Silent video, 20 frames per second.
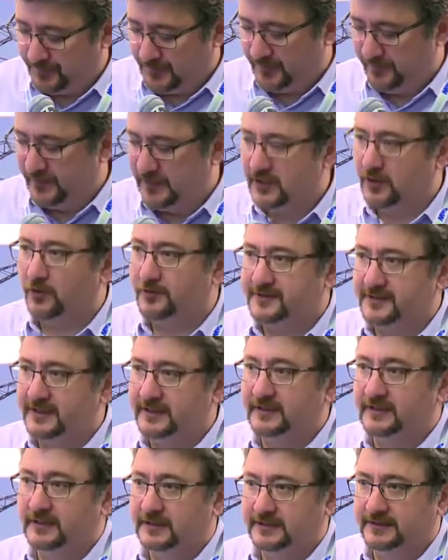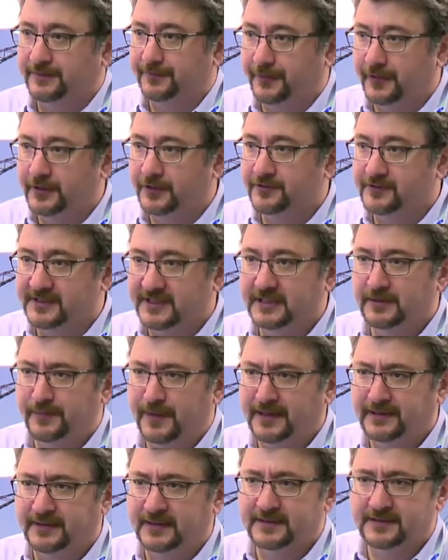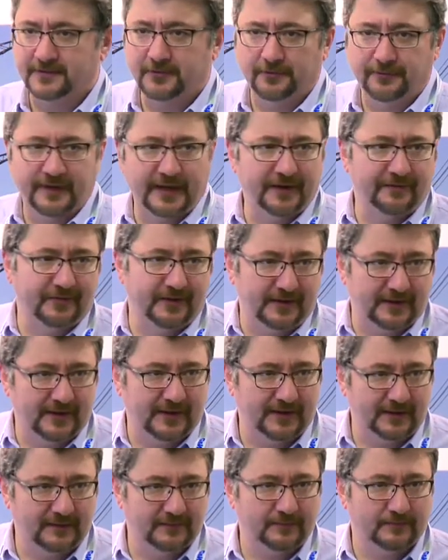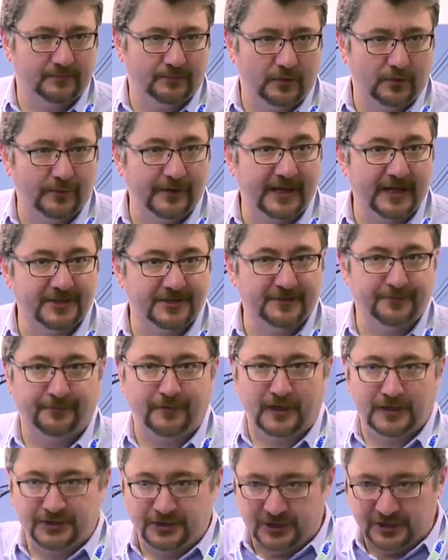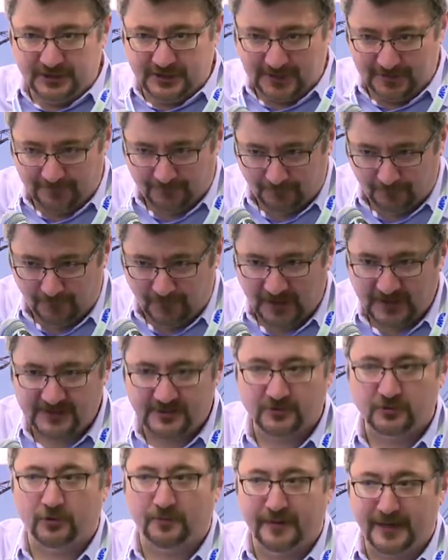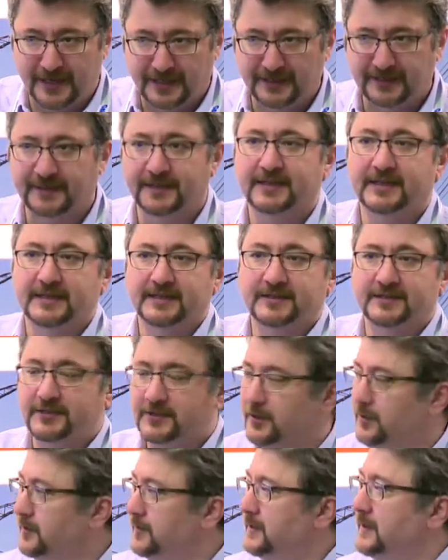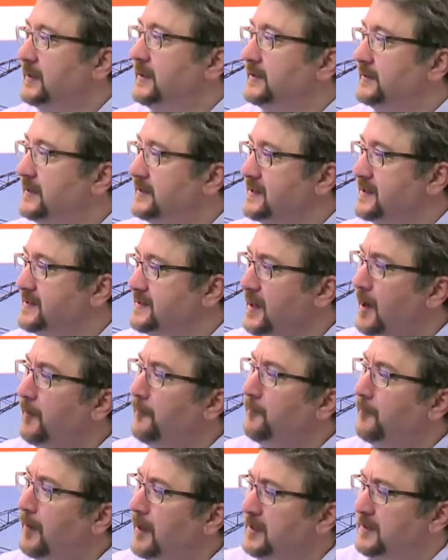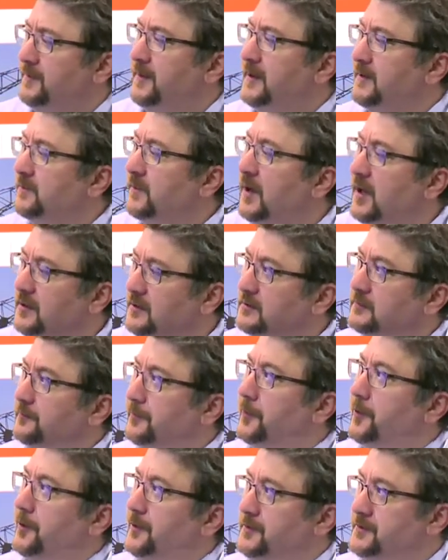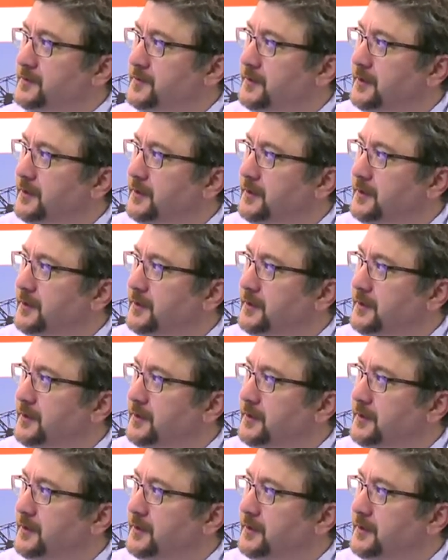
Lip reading: we consider the frequency dependence of everything. Propagation function in phase domain. So this is how wideband model works.